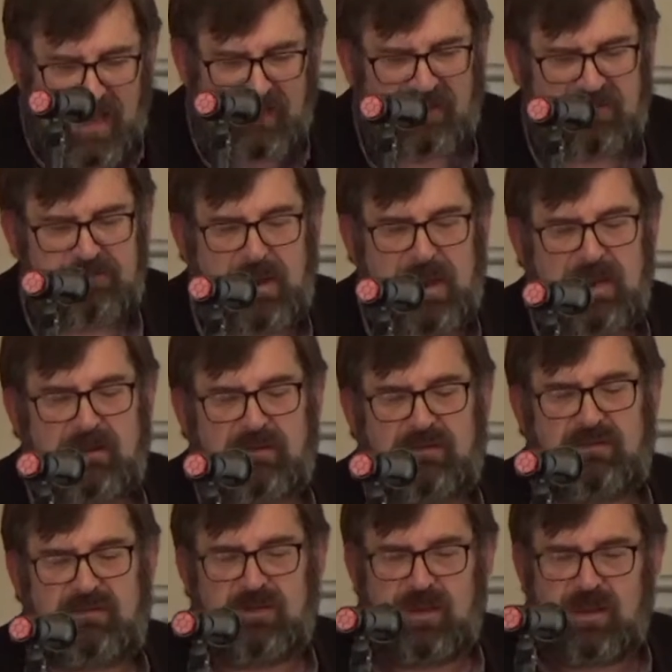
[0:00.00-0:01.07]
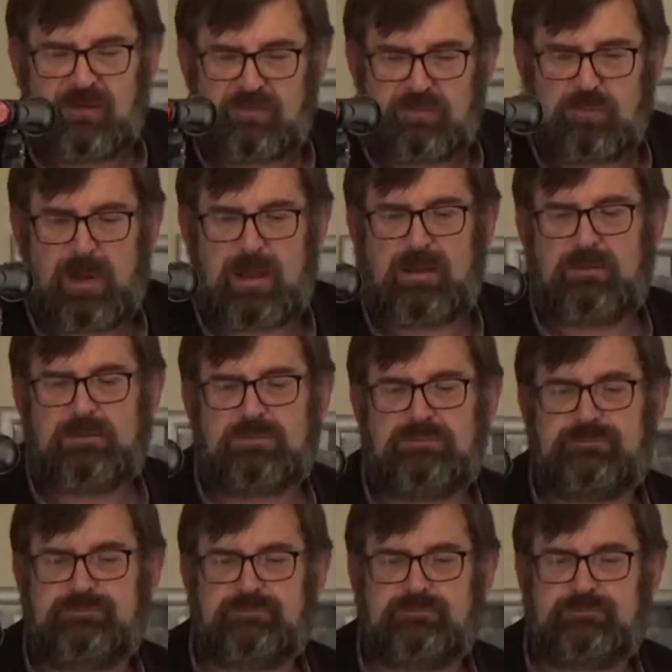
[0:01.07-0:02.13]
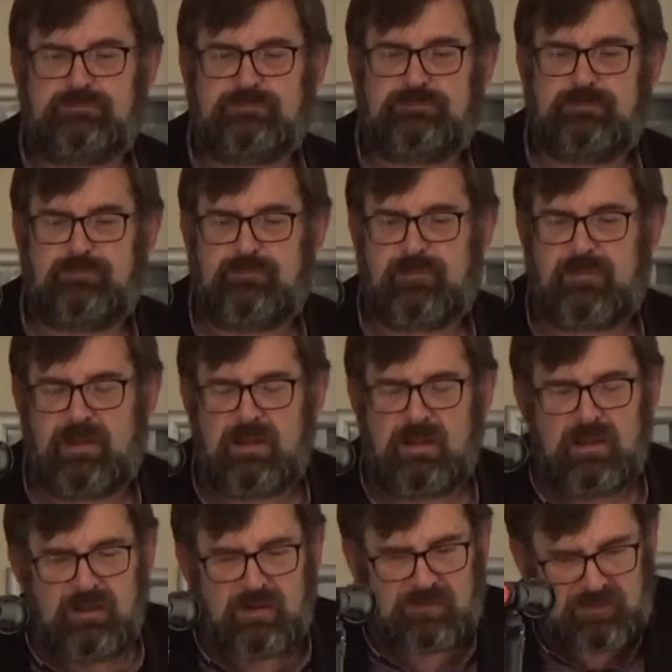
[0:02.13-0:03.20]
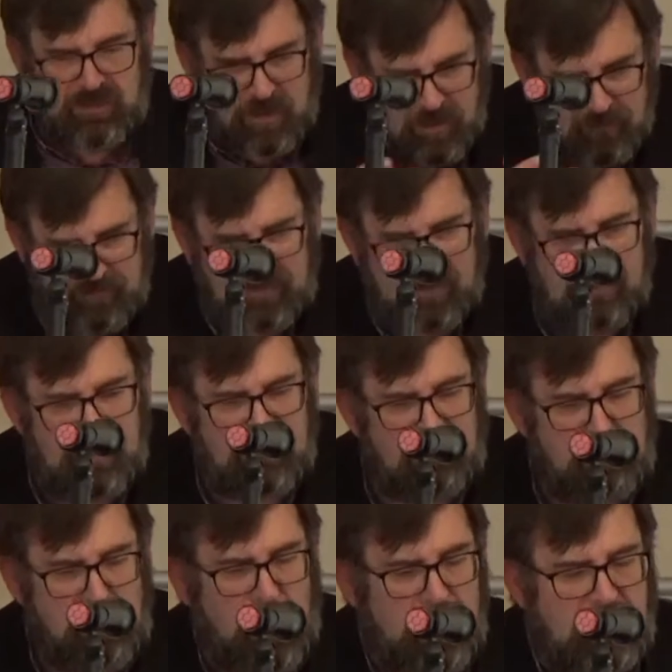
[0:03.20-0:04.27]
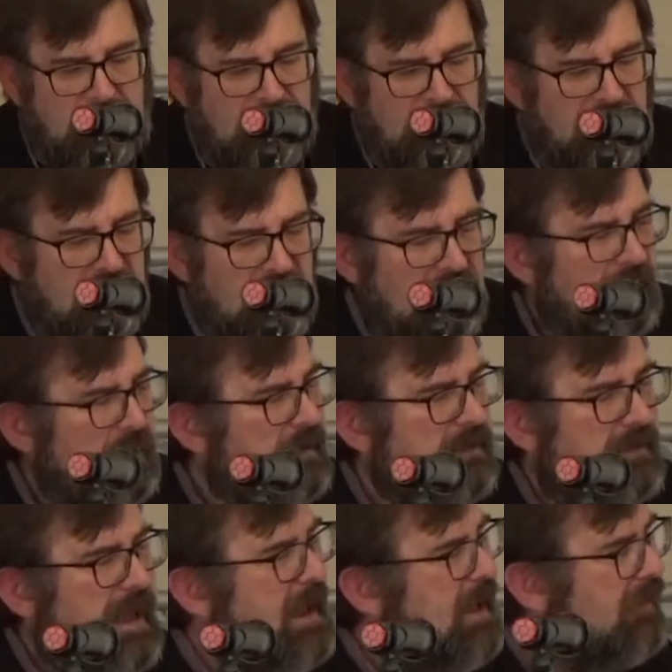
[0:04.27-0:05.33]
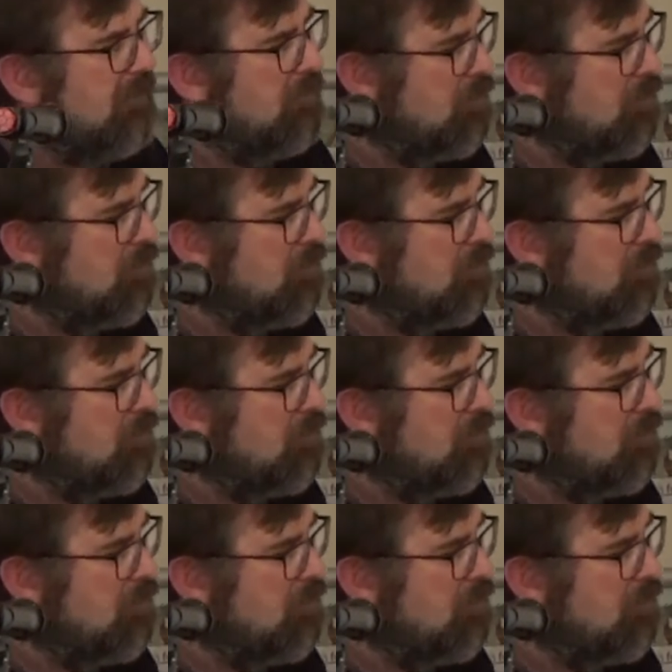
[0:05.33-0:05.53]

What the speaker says: aspects as well. You see, up to this point, there has